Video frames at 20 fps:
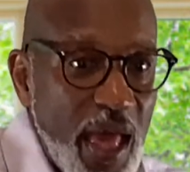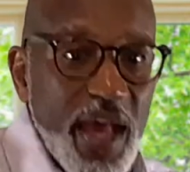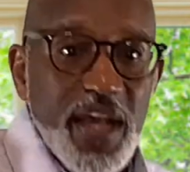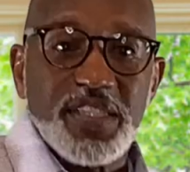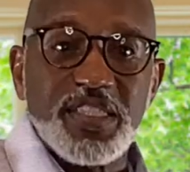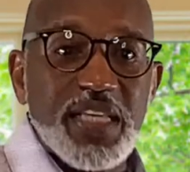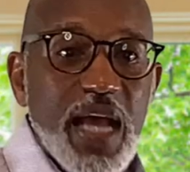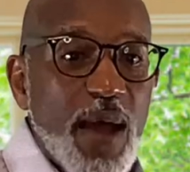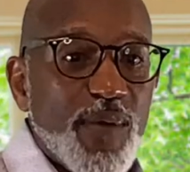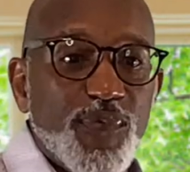
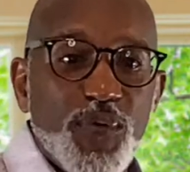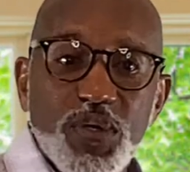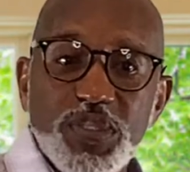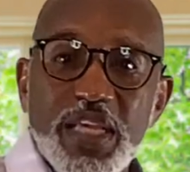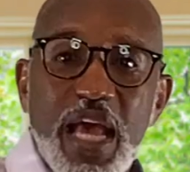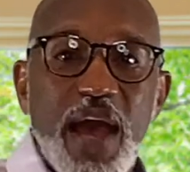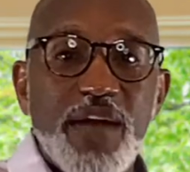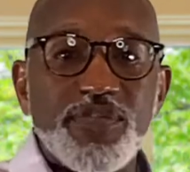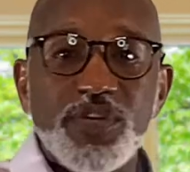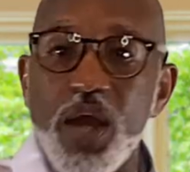It's time for us to
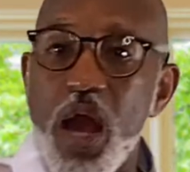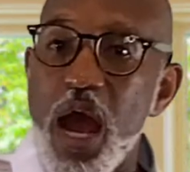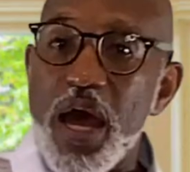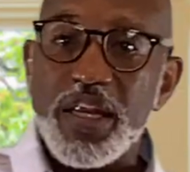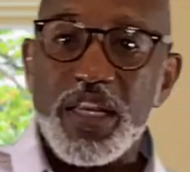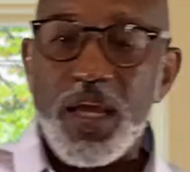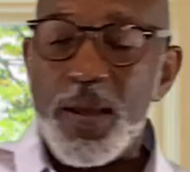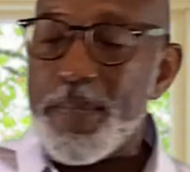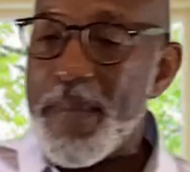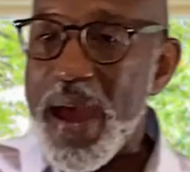have
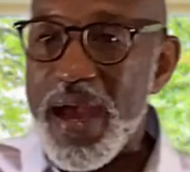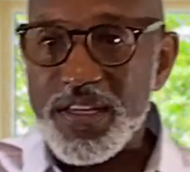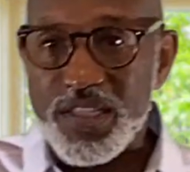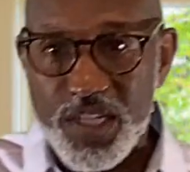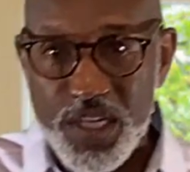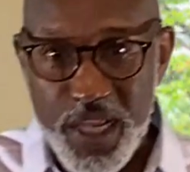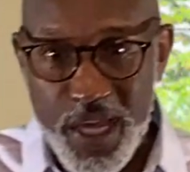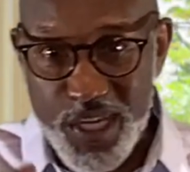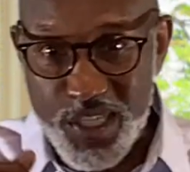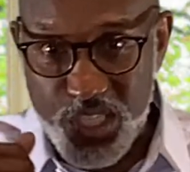godly
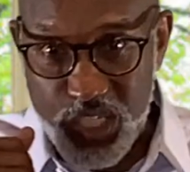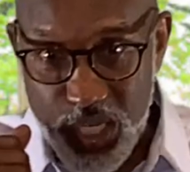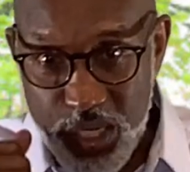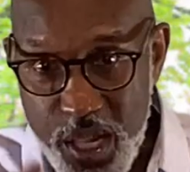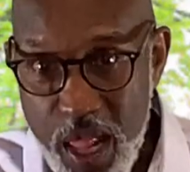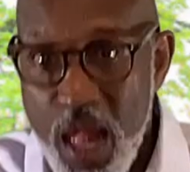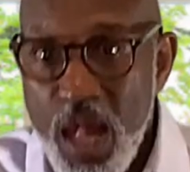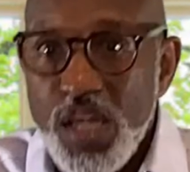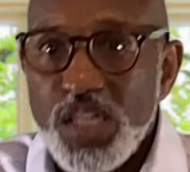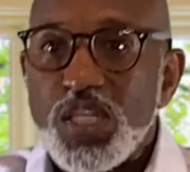
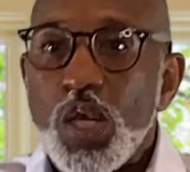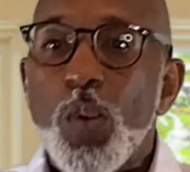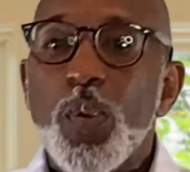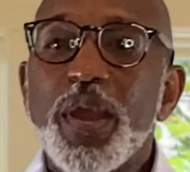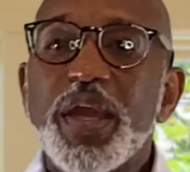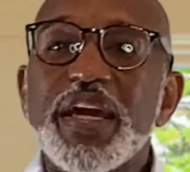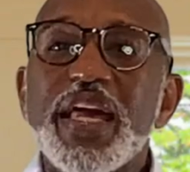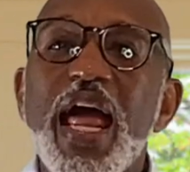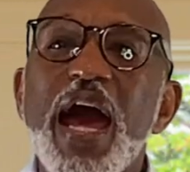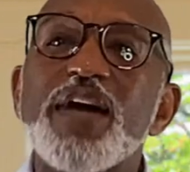imagination so we
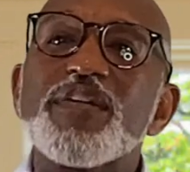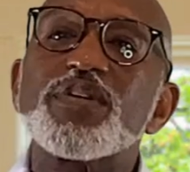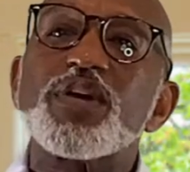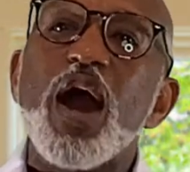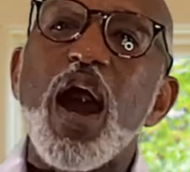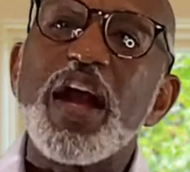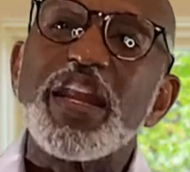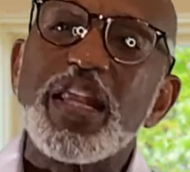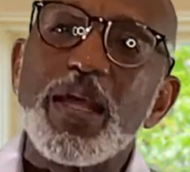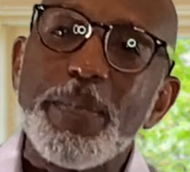can have
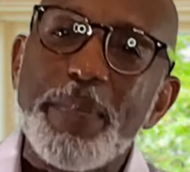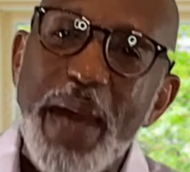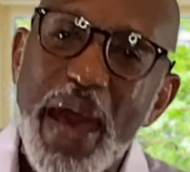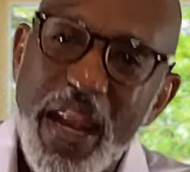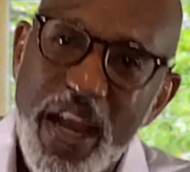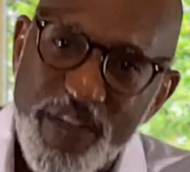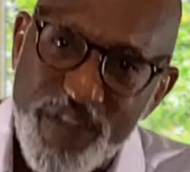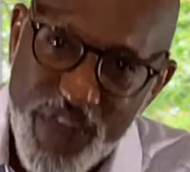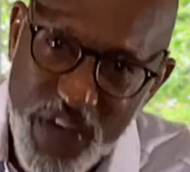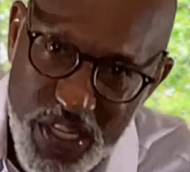godly
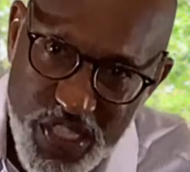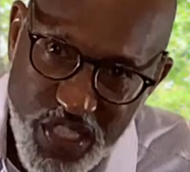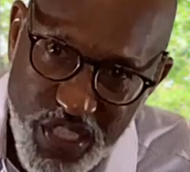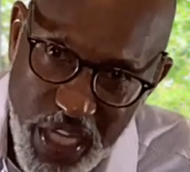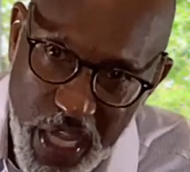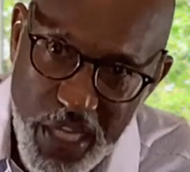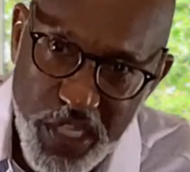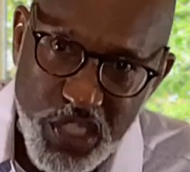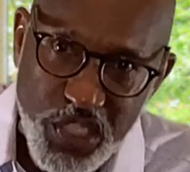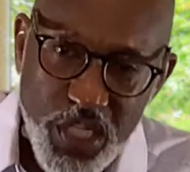
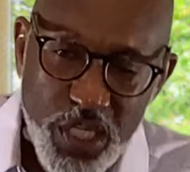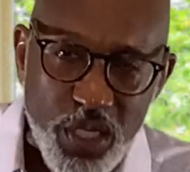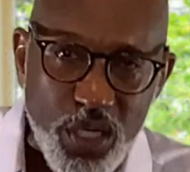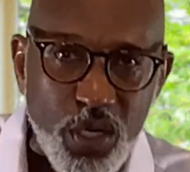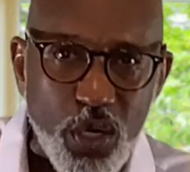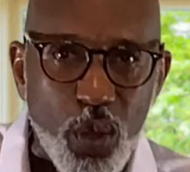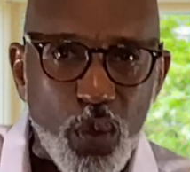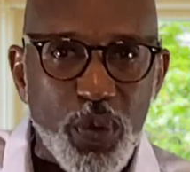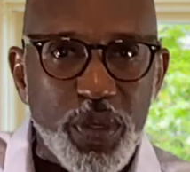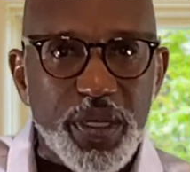manifestation.
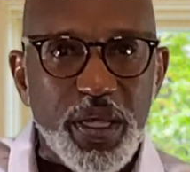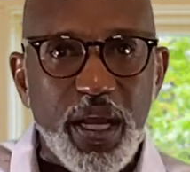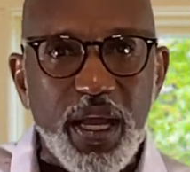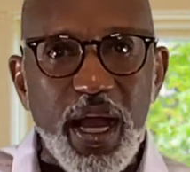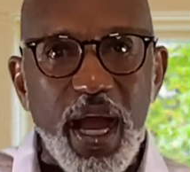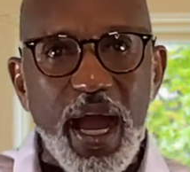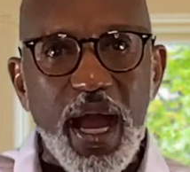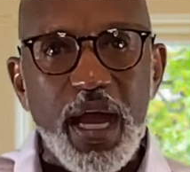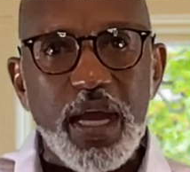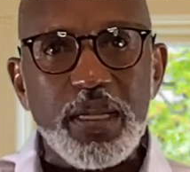Glory to
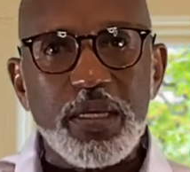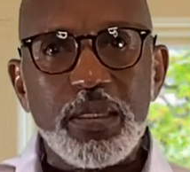God.